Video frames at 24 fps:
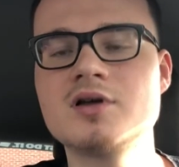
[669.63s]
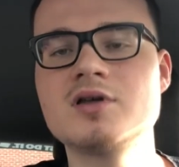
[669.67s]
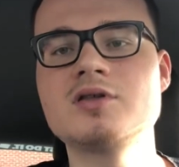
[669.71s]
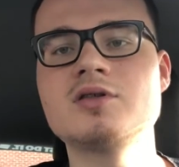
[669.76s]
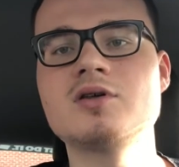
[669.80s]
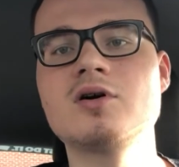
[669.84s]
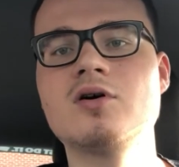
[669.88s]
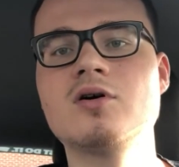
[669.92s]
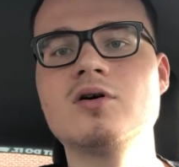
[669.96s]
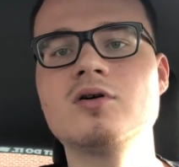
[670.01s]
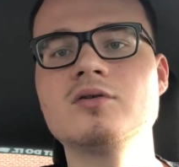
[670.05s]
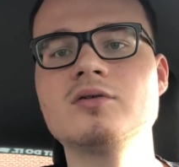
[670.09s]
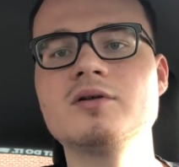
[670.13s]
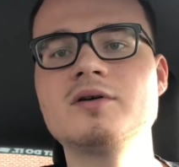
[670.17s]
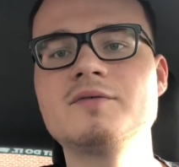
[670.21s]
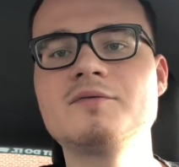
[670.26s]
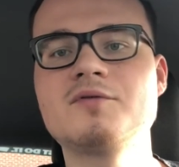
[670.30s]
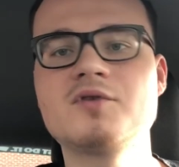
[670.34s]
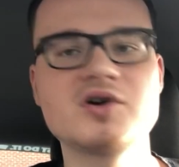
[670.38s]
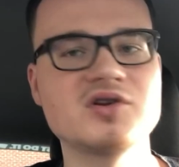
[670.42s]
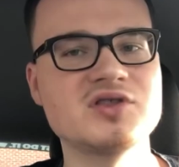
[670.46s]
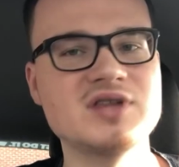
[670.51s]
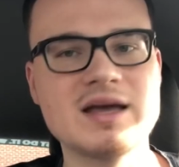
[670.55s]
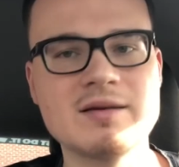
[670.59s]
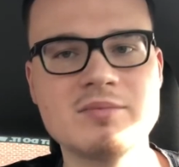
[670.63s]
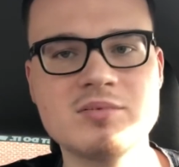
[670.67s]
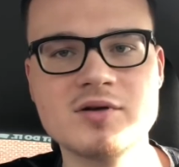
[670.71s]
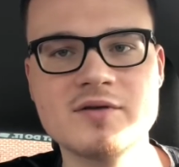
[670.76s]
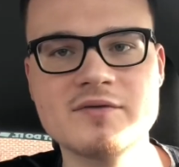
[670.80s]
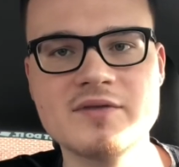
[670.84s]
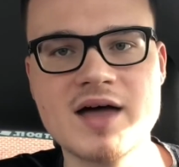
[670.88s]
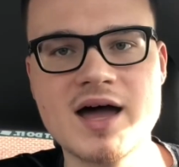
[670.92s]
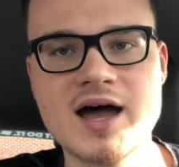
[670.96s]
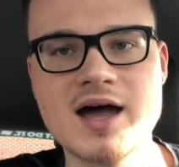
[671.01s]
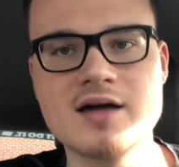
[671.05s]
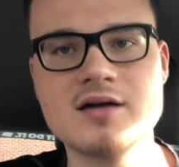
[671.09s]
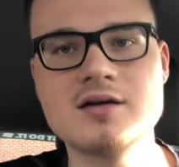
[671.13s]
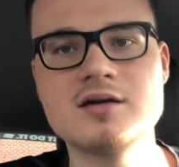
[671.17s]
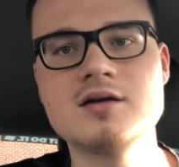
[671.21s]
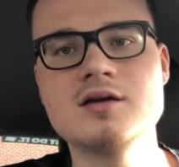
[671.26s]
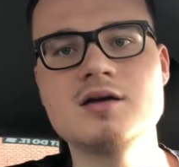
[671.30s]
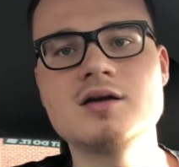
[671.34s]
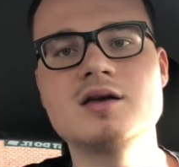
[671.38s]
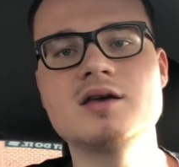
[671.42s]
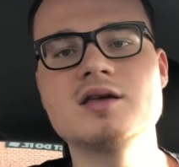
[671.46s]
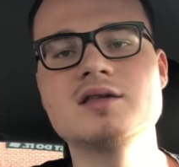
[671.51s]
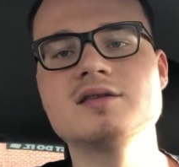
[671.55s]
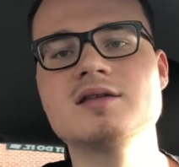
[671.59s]
So for example of that
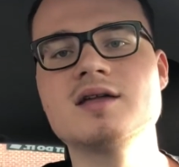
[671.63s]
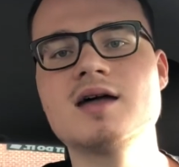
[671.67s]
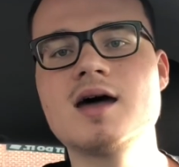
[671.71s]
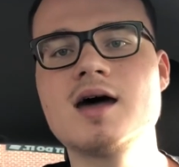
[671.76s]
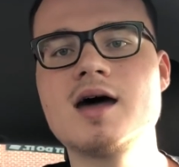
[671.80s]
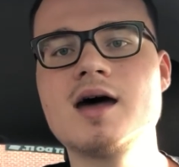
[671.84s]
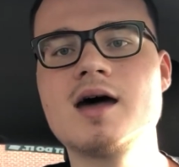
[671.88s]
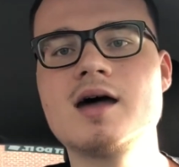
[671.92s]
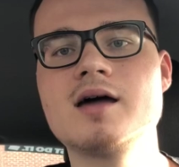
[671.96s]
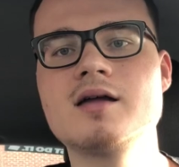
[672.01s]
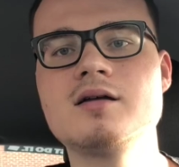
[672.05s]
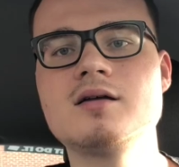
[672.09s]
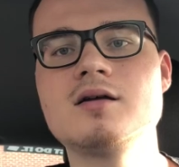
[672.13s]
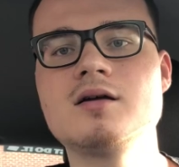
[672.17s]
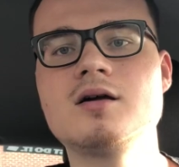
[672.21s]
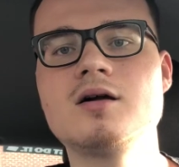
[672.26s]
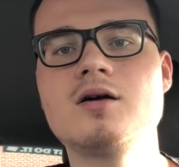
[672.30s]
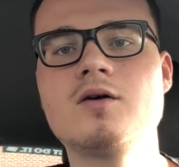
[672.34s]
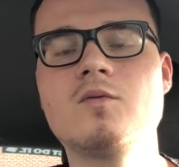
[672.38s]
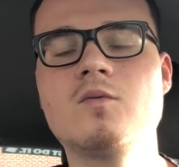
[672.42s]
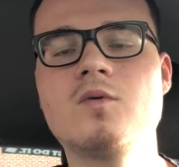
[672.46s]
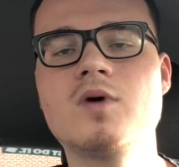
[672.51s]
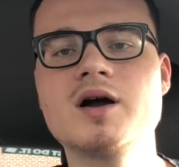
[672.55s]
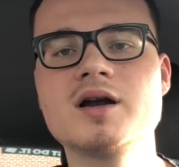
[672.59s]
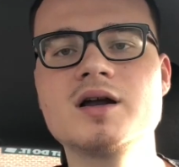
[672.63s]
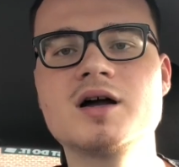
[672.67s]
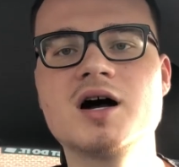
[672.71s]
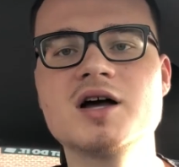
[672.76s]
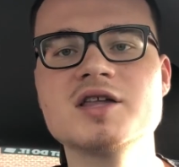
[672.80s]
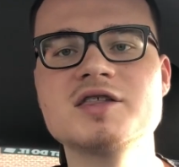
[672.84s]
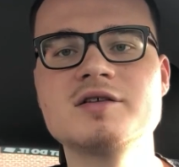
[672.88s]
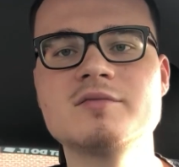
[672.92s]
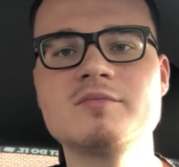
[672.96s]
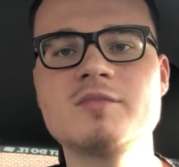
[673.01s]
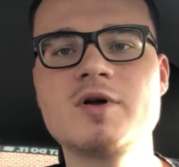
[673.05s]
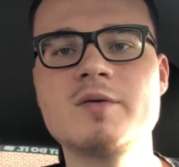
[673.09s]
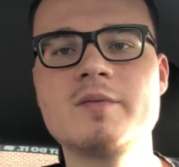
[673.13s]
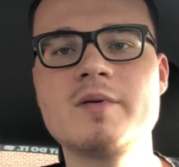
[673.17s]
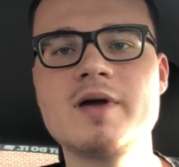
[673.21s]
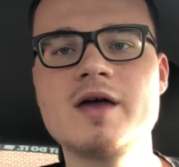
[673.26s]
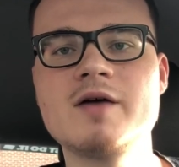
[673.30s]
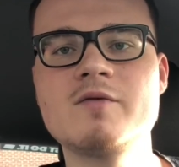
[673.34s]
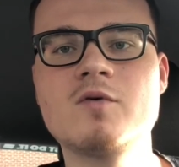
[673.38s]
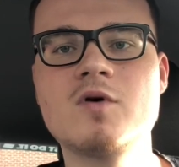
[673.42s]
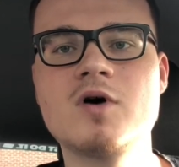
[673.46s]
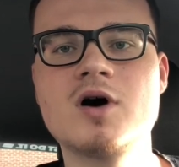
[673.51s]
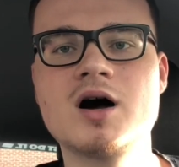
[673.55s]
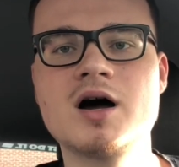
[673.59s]
is that one customer
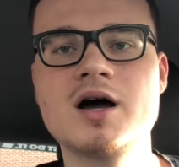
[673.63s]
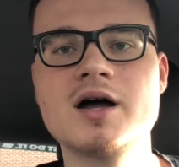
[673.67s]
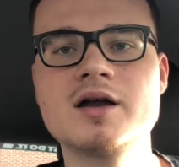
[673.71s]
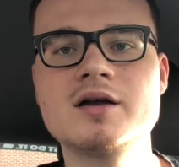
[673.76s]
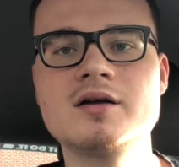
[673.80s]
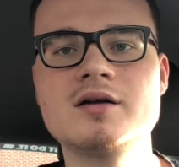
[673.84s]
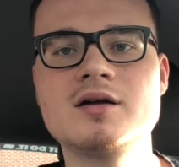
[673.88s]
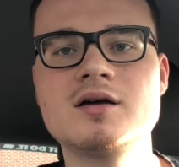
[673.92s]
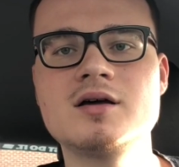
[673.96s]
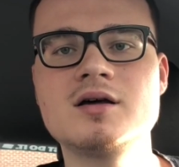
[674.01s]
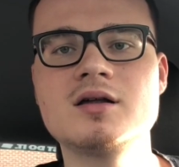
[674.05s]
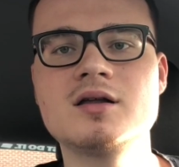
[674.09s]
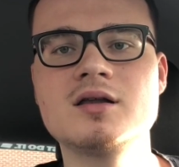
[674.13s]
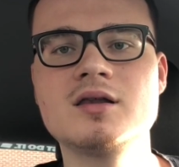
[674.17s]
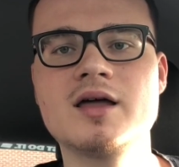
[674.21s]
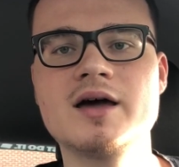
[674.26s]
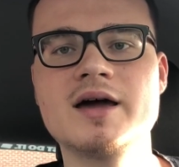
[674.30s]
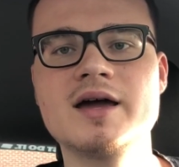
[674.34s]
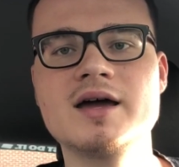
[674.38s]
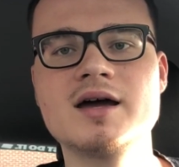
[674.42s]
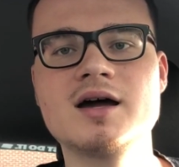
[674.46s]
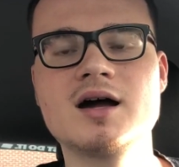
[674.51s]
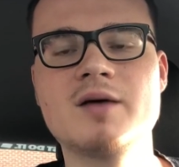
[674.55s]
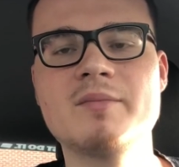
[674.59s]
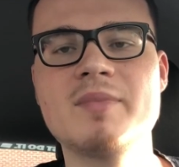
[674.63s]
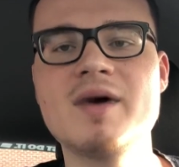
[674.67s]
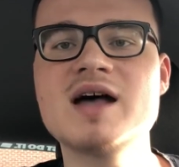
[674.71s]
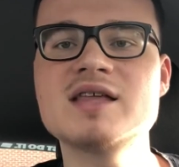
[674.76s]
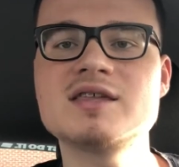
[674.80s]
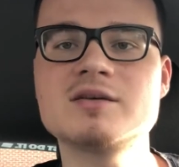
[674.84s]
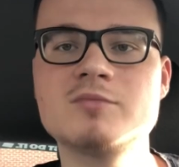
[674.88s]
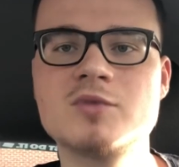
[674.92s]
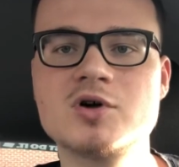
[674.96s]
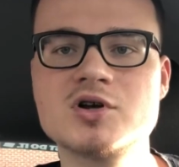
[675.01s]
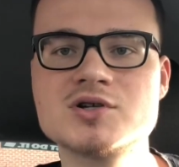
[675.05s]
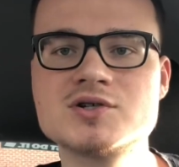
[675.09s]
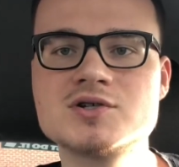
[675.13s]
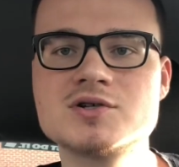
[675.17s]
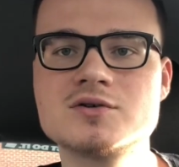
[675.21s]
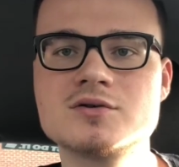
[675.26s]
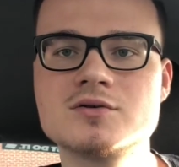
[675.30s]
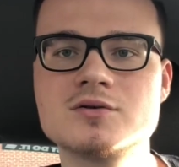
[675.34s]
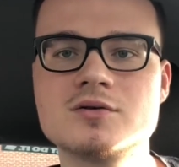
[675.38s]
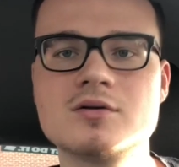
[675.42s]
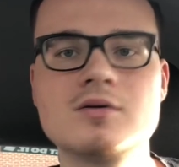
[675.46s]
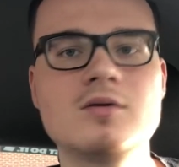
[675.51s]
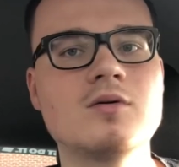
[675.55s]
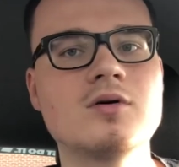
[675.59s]
may want like a basketball
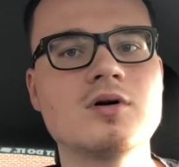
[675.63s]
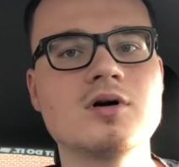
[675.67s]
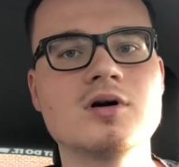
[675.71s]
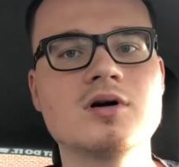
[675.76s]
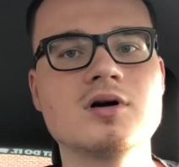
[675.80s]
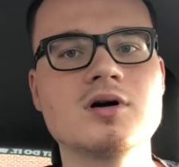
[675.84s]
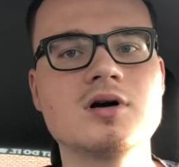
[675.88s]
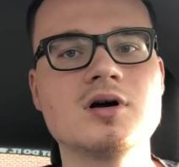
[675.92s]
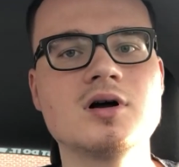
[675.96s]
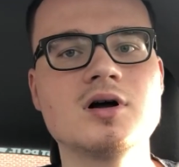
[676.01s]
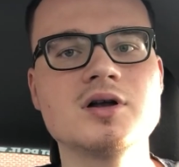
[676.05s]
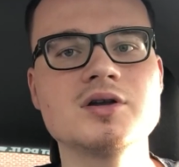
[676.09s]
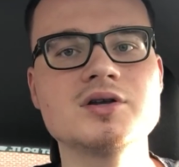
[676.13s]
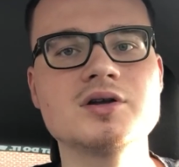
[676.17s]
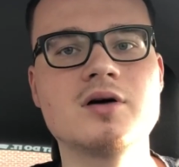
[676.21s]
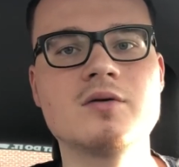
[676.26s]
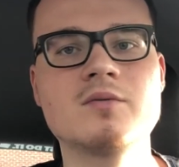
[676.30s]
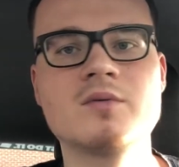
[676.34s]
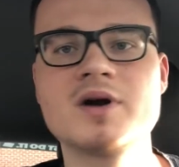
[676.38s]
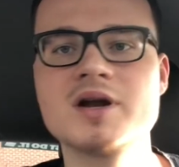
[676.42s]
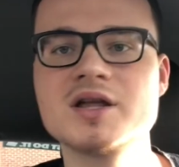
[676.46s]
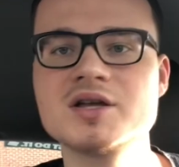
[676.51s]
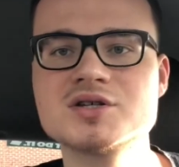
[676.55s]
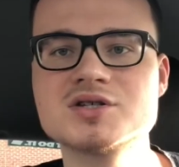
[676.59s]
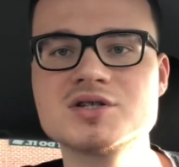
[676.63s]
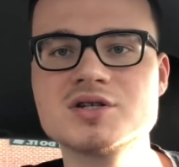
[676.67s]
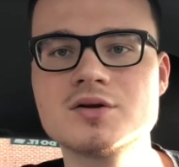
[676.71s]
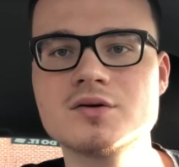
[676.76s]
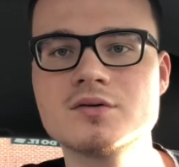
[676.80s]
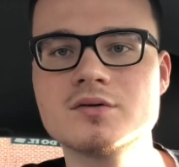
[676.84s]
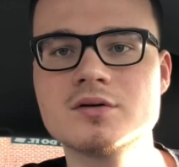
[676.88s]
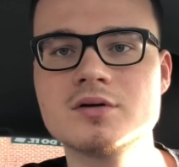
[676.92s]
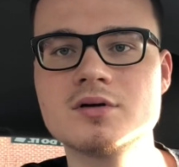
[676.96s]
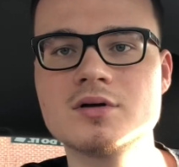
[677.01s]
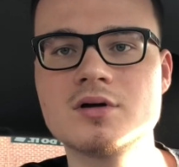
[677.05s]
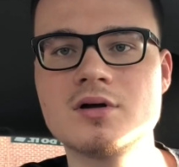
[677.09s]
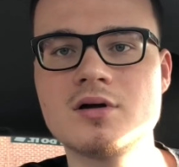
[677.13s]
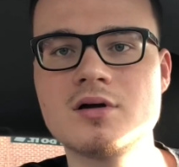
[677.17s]
shoe or a running shoe.